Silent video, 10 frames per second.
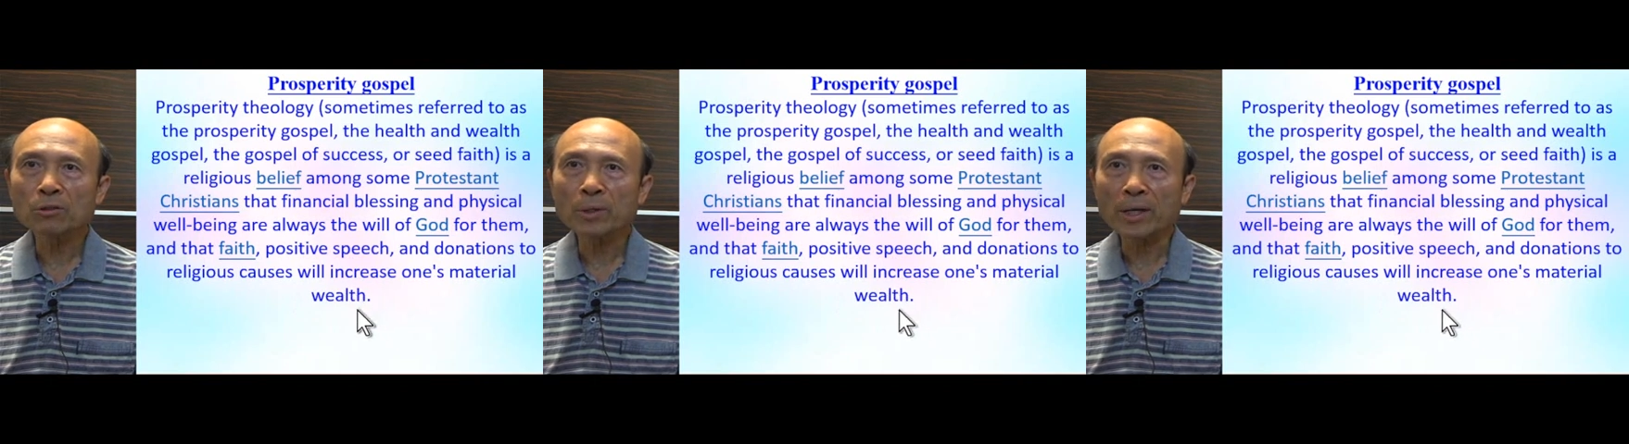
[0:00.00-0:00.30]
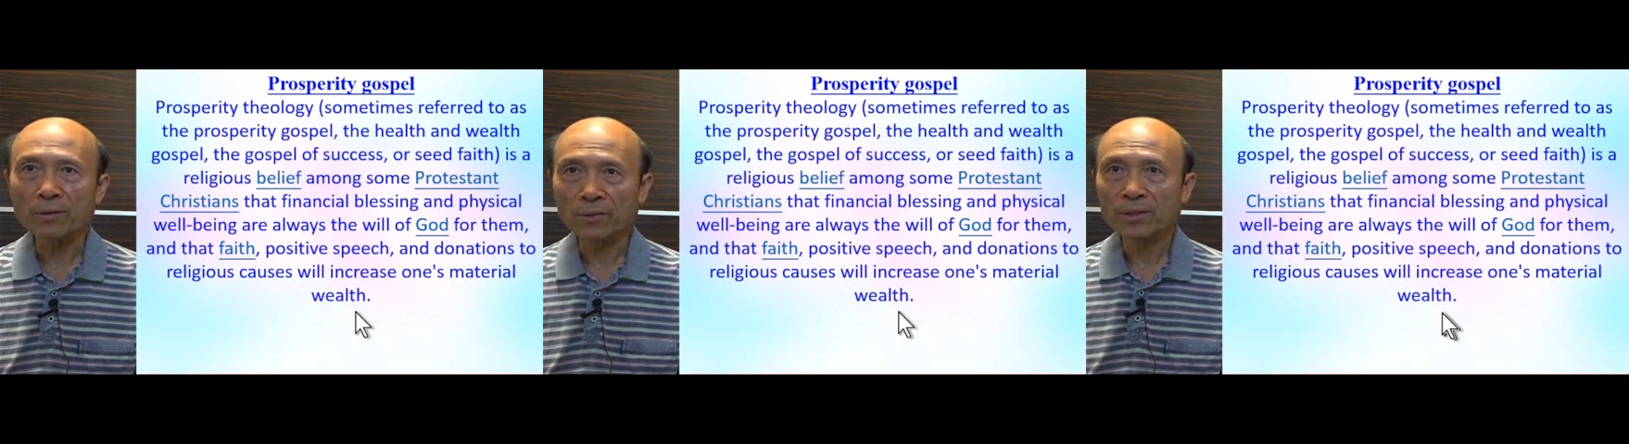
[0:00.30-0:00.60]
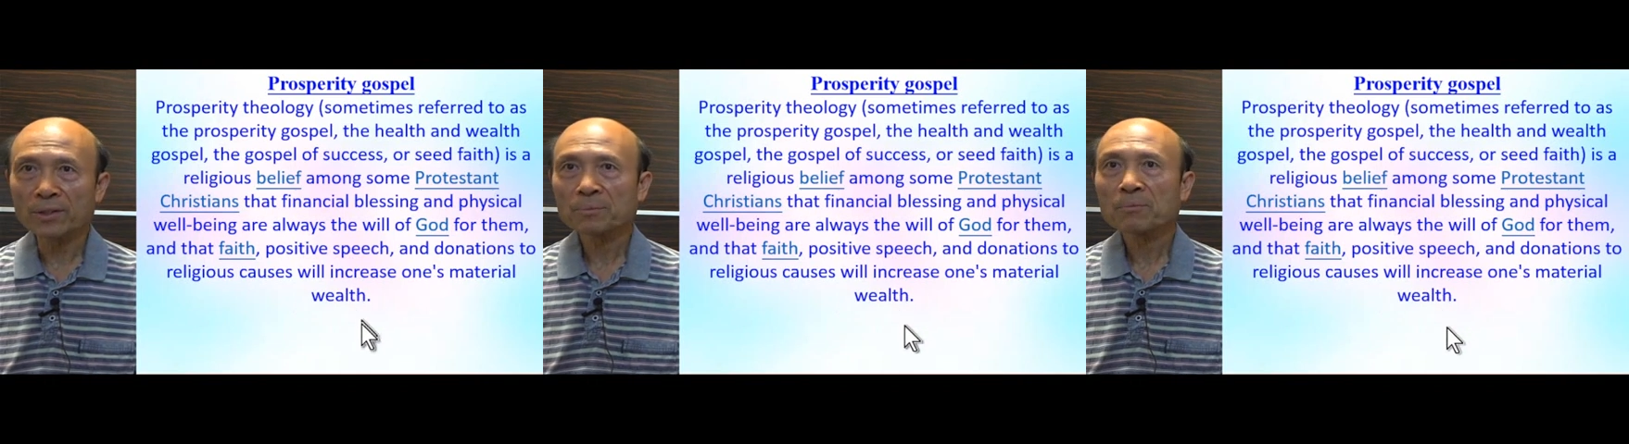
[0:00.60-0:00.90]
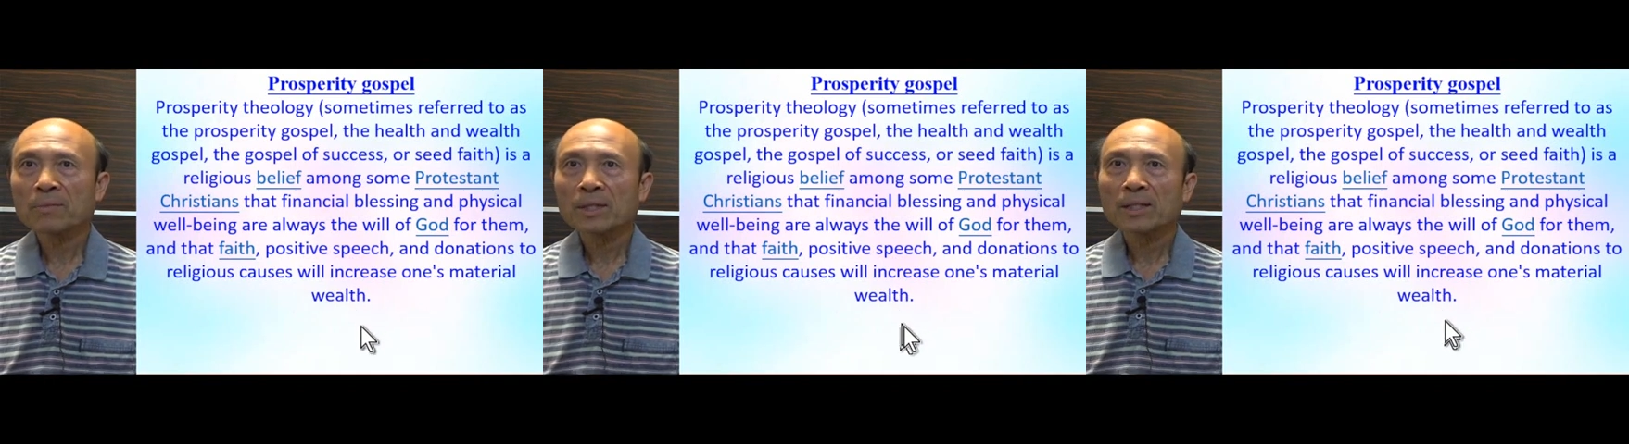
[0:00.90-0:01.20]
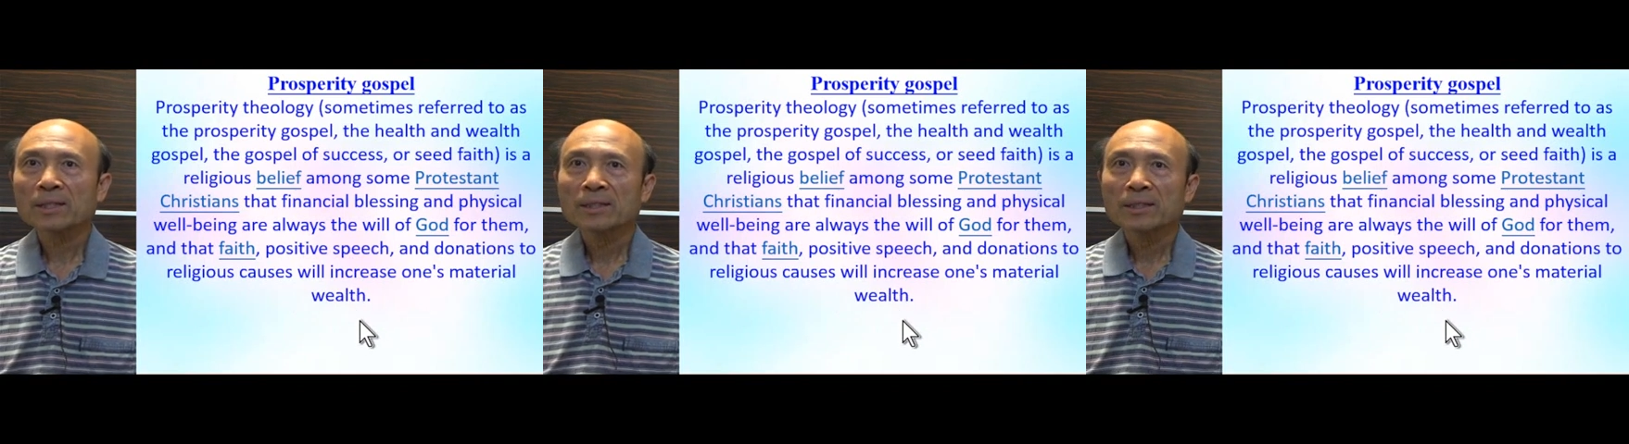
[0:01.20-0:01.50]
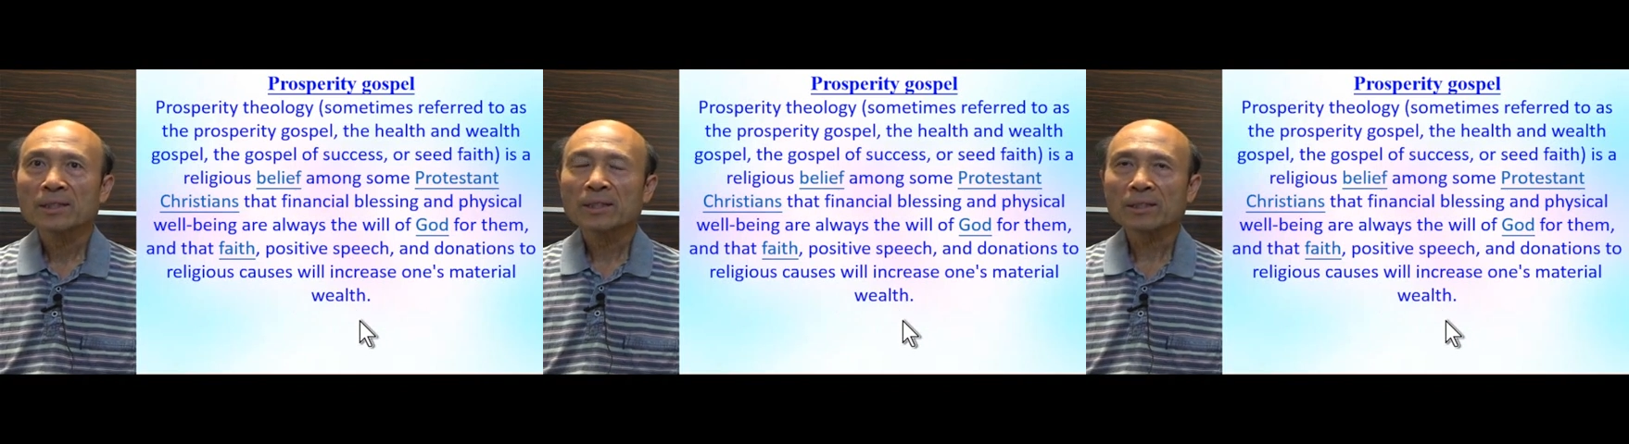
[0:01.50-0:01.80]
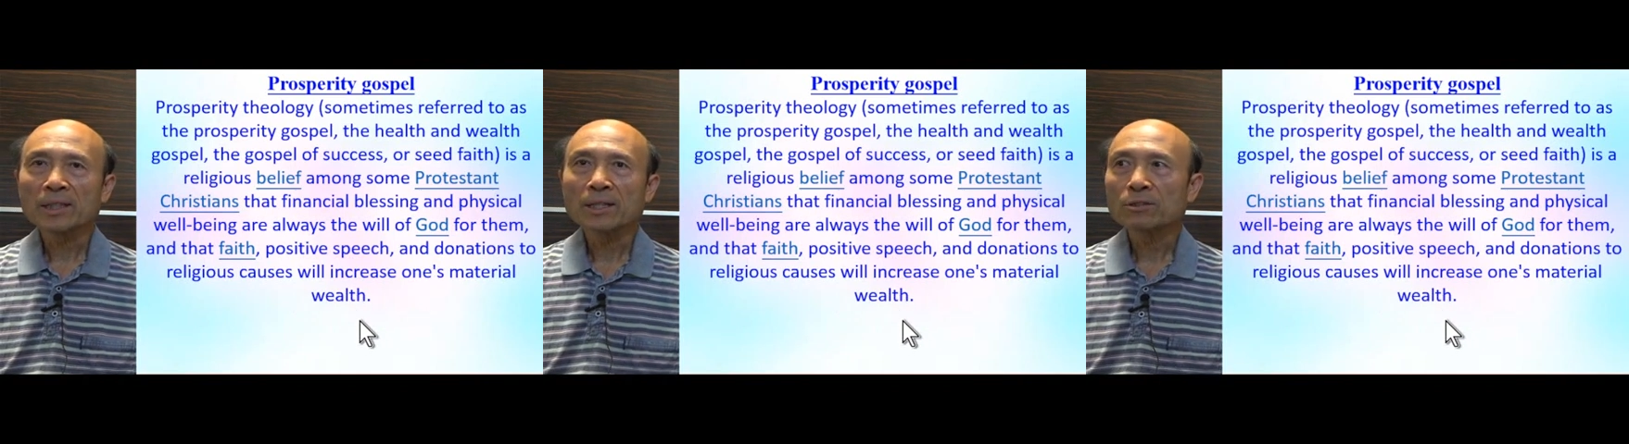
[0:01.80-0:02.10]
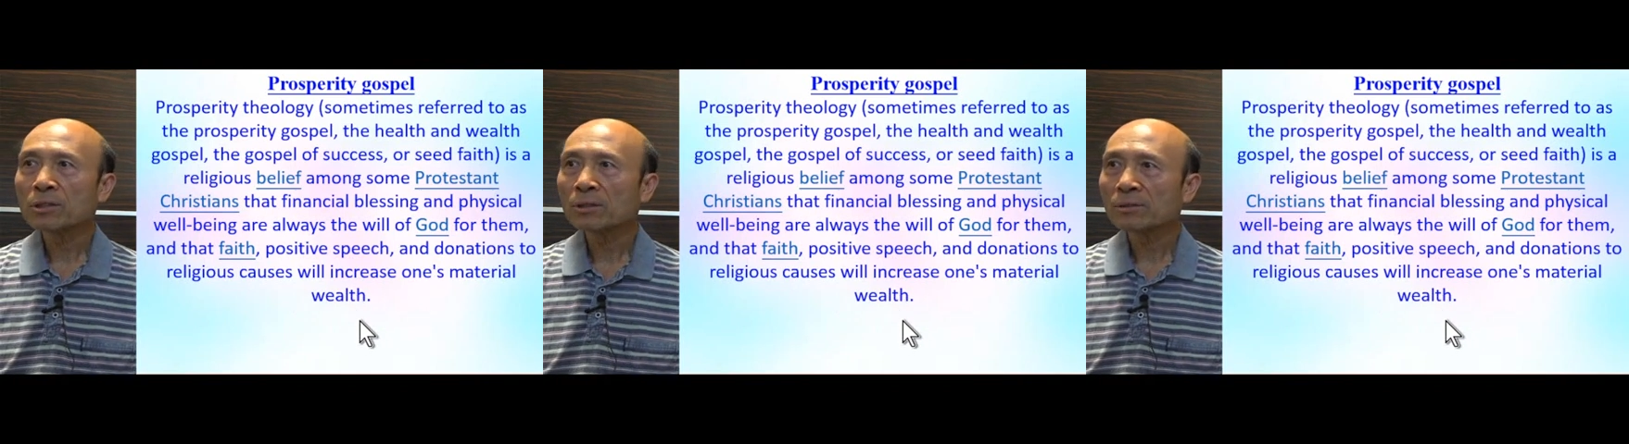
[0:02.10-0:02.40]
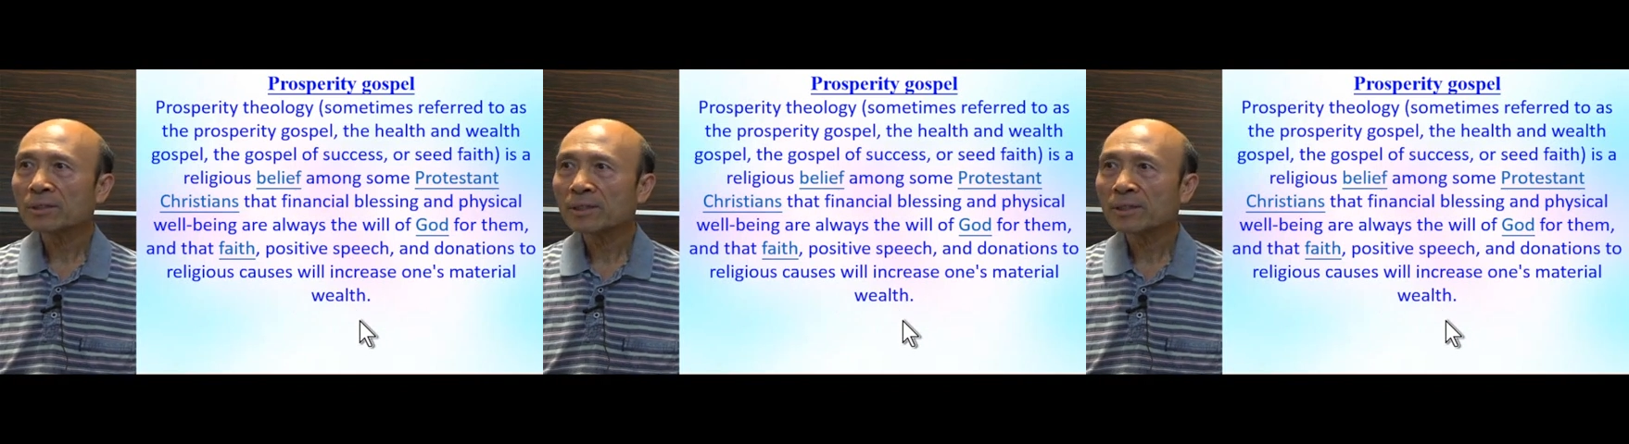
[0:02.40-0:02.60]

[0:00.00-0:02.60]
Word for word: wealth. Okay, so